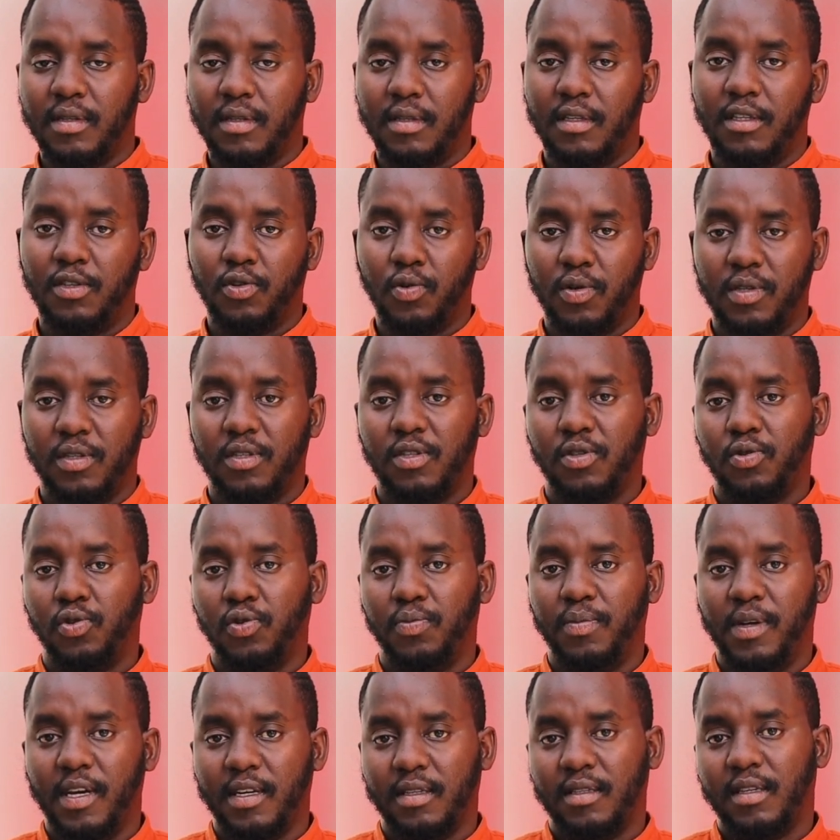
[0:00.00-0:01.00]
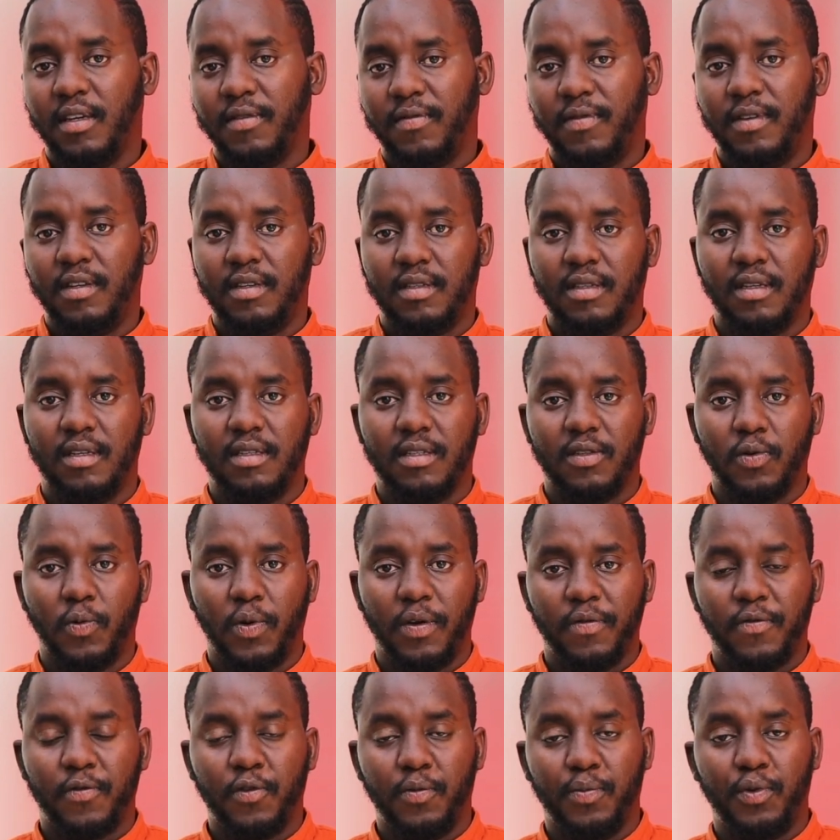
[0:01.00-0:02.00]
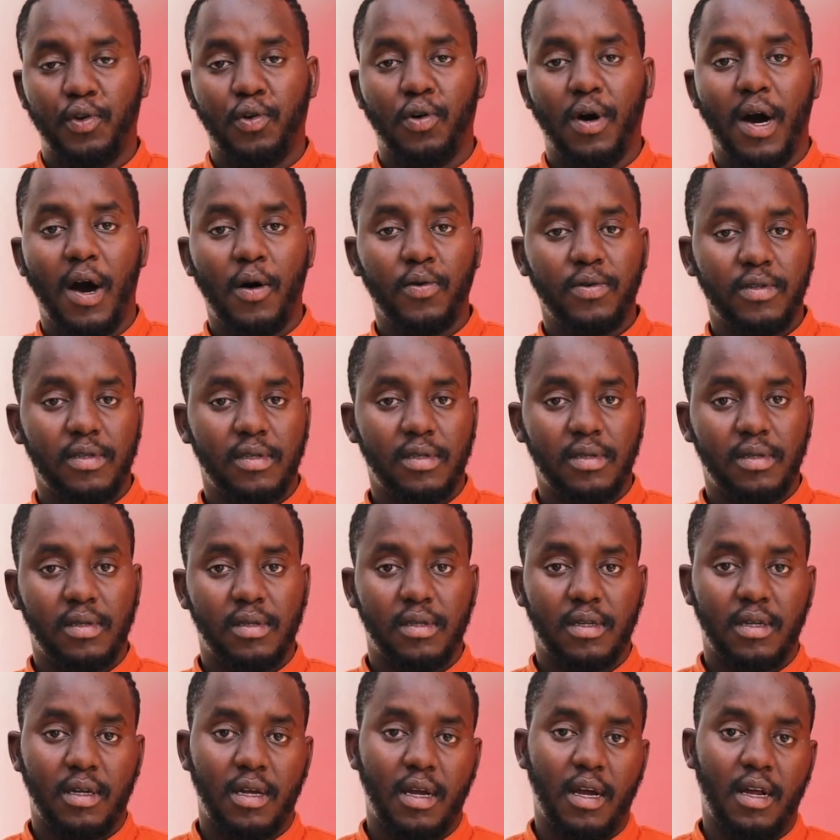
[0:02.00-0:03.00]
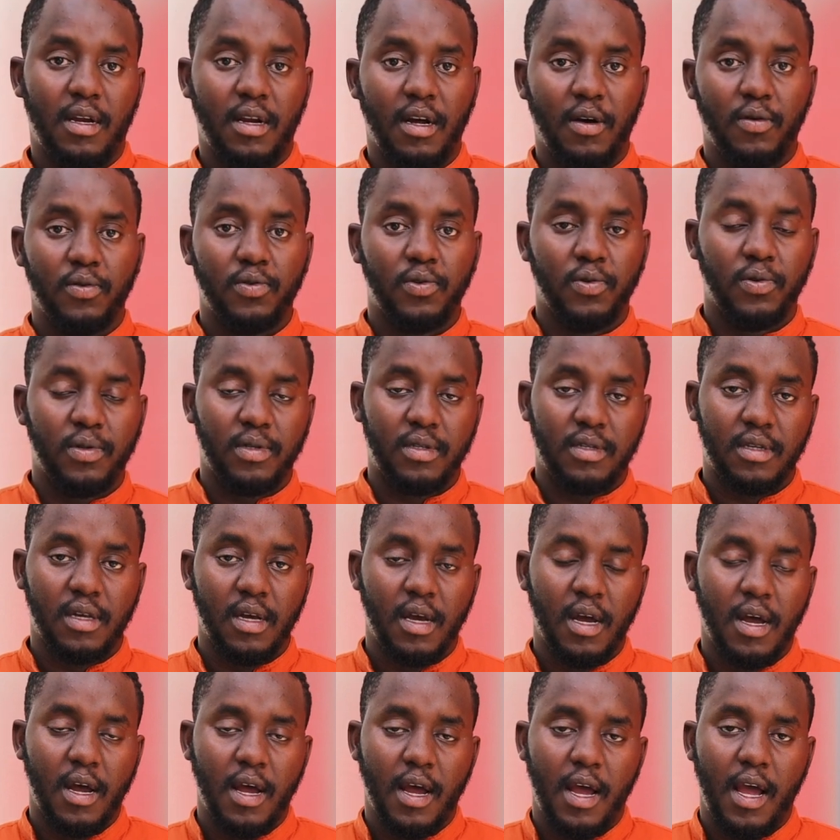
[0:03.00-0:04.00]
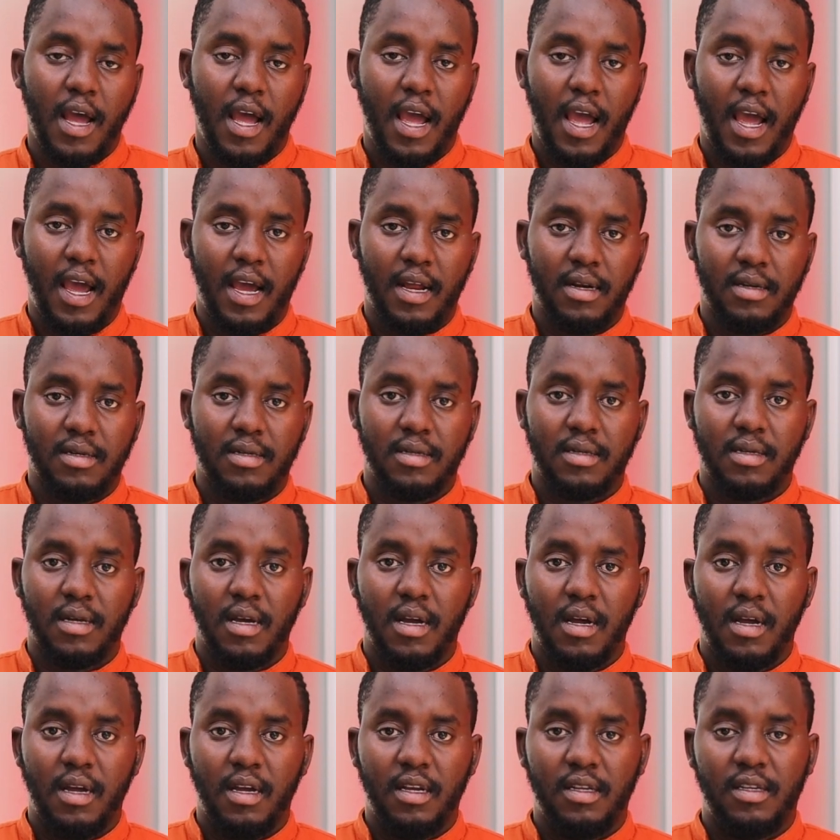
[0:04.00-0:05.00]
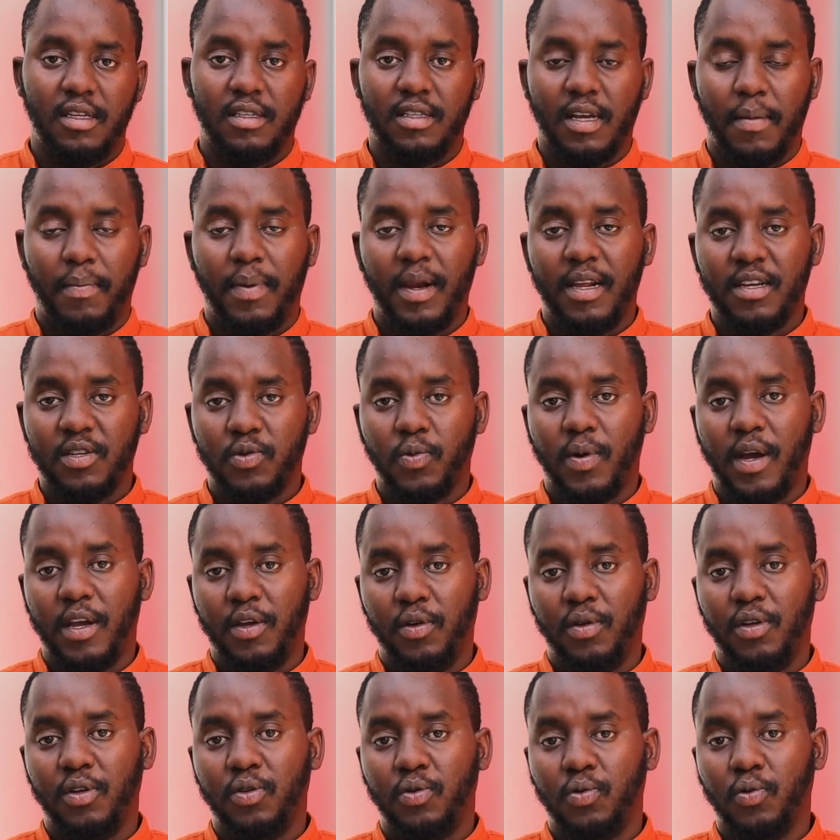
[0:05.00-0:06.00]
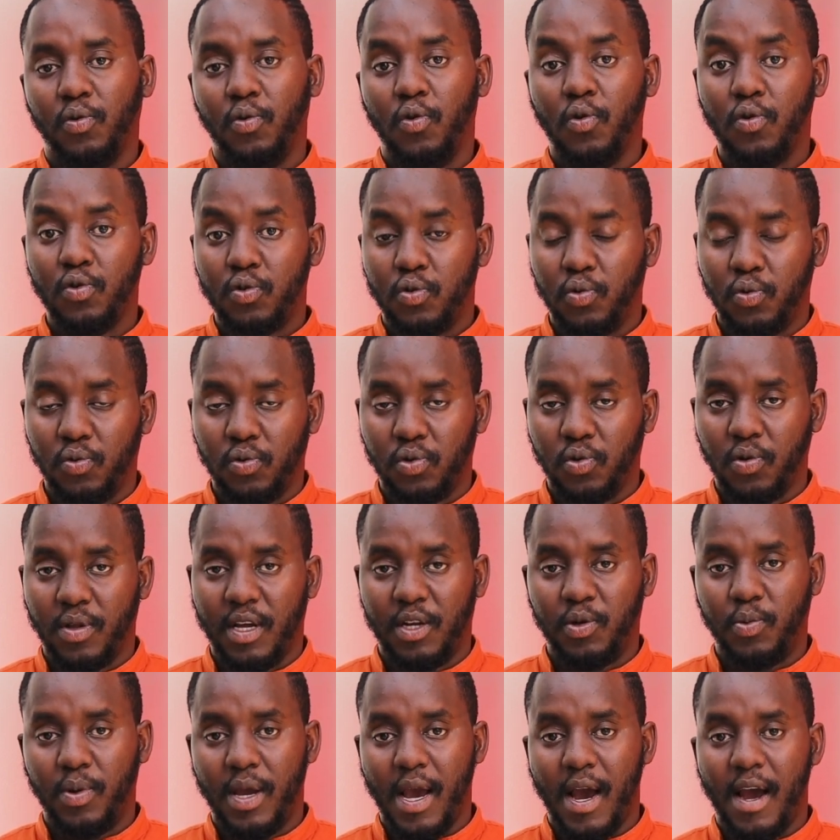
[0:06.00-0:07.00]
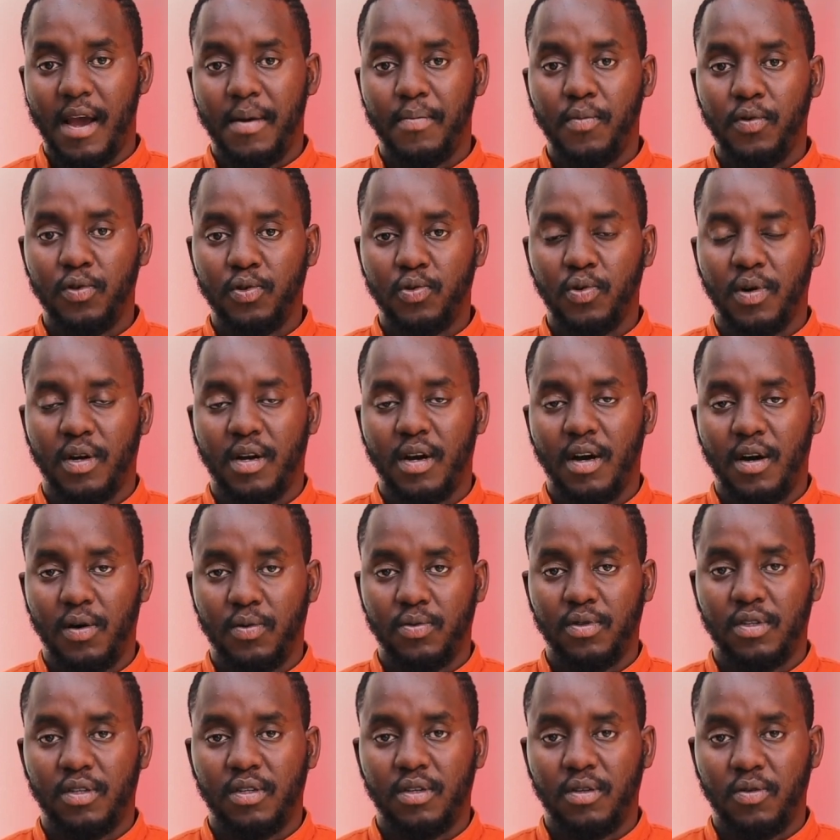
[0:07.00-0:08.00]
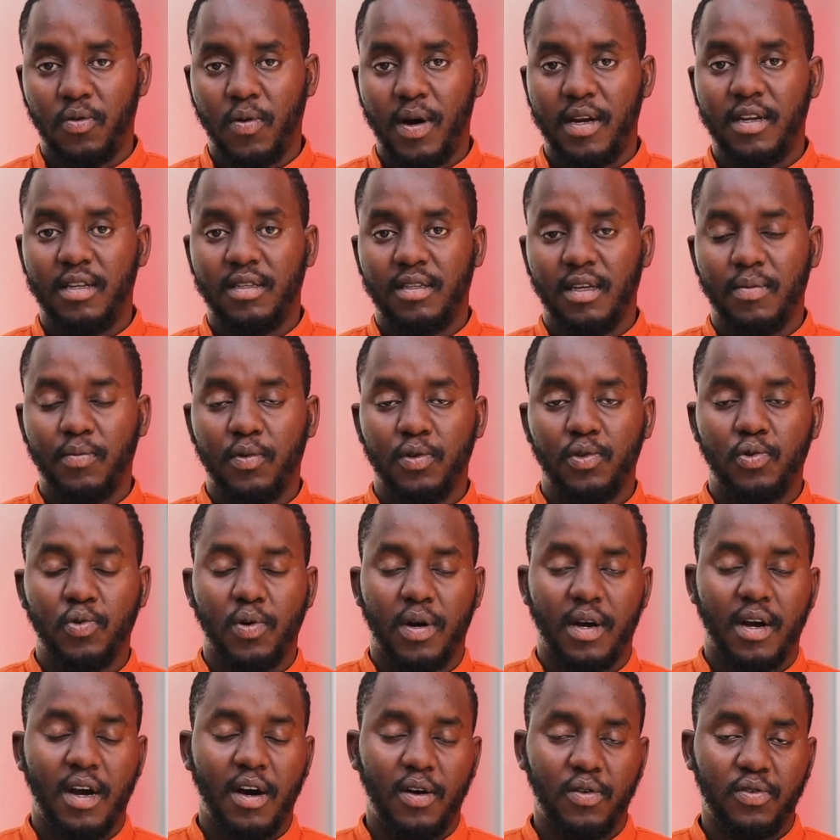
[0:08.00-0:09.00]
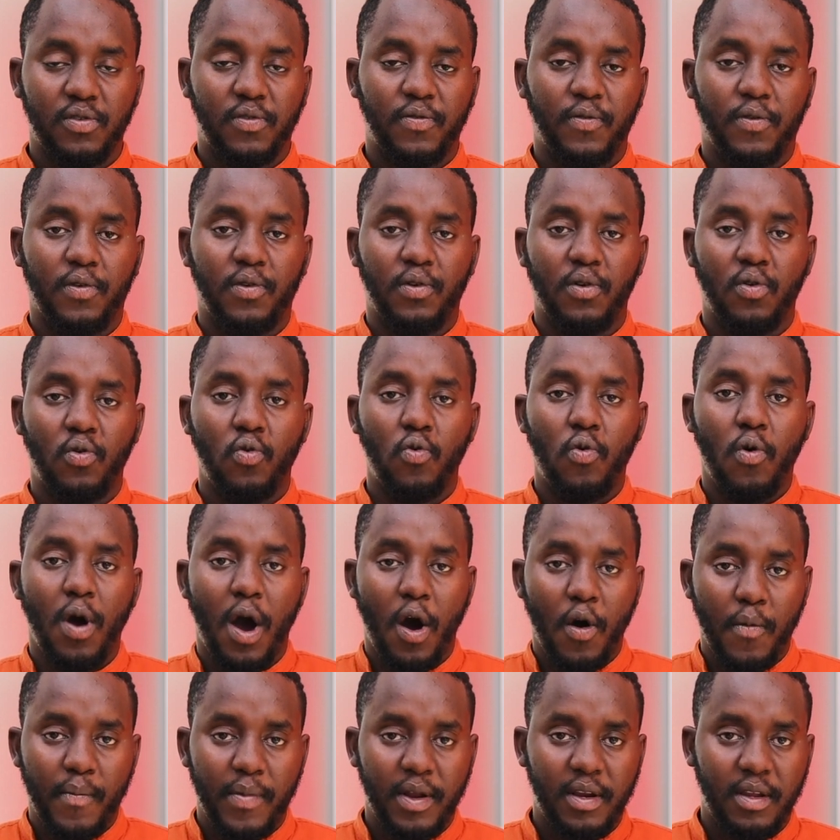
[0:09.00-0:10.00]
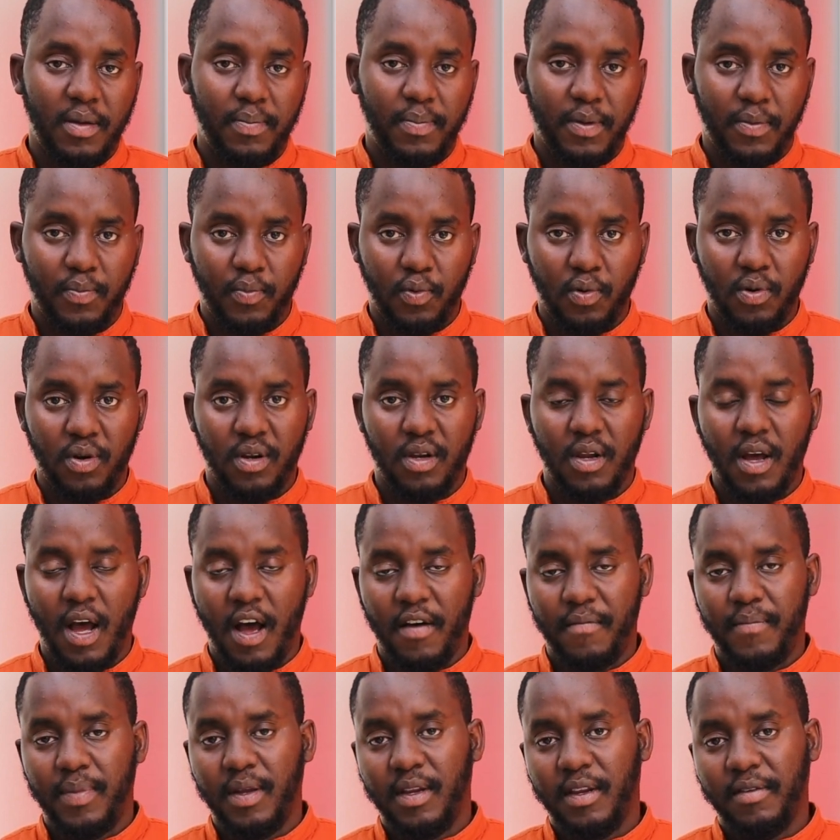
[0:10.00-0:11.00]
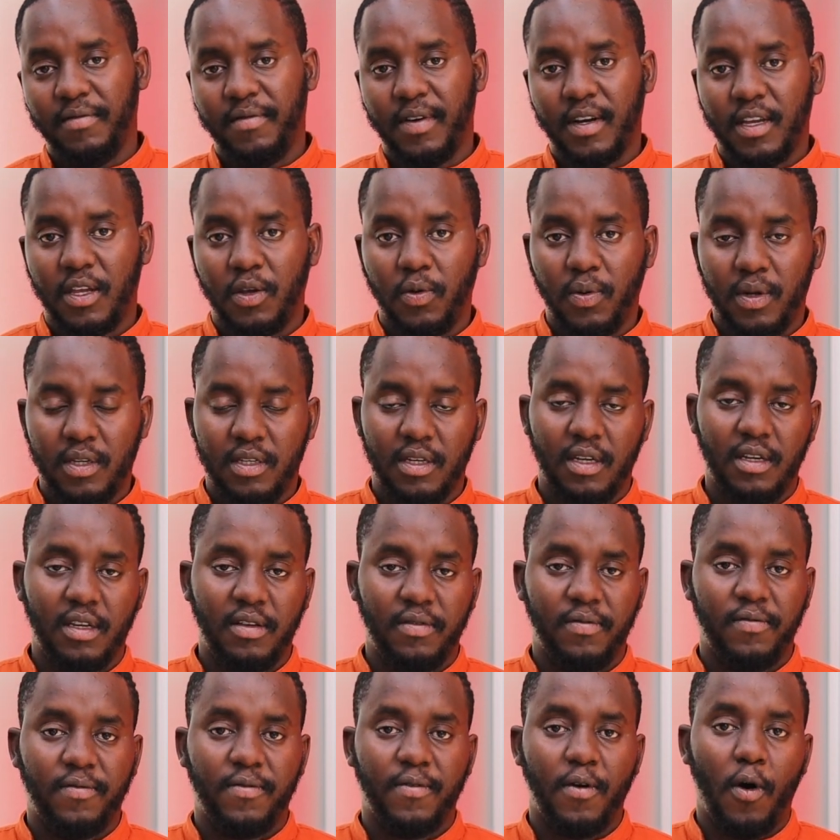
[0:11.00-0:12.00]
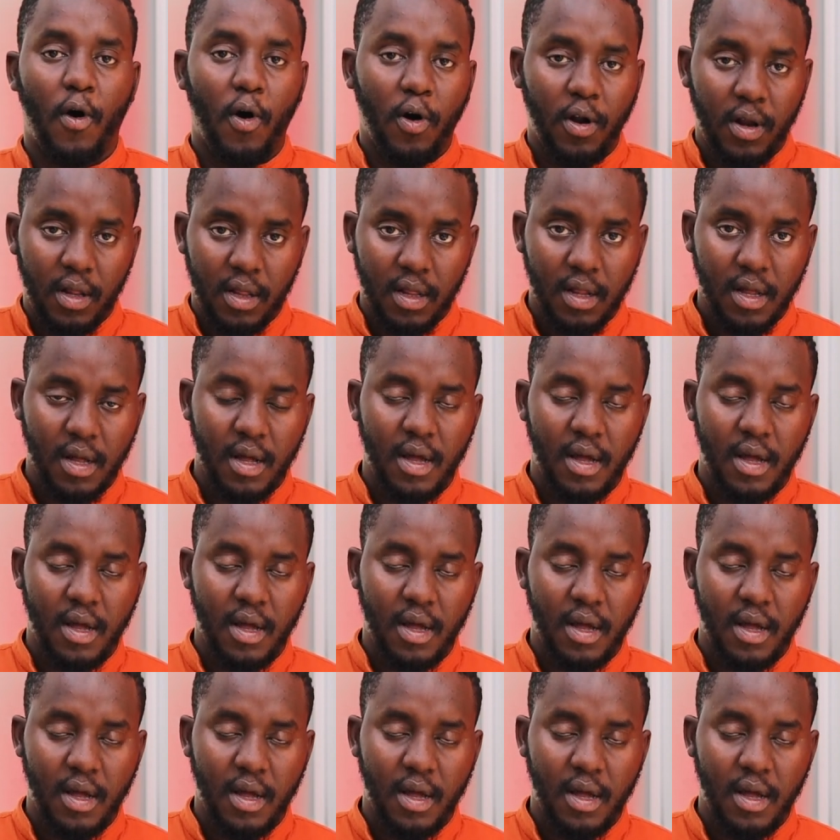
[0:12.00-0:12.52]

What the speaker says: These ones should be a safe distance away from your houses and households, and it is a place where you need to go to so that we are able to account, one is able to account for how many people have been evacuated, if all.